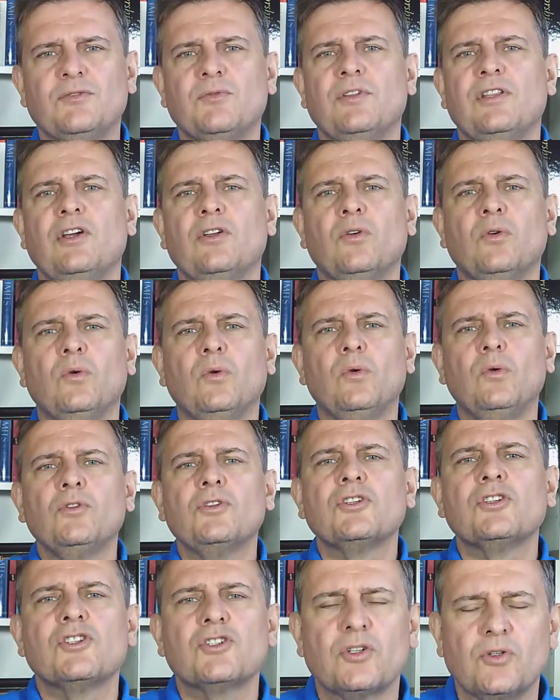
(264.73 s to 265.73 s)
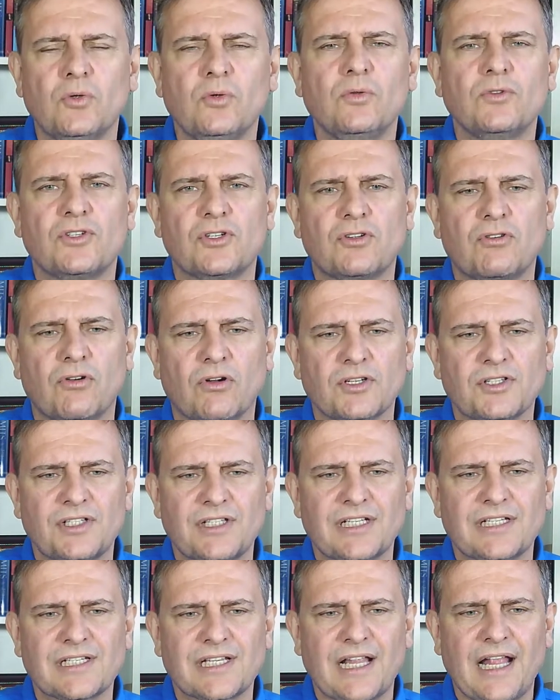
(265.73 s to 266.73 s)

within all the schools across this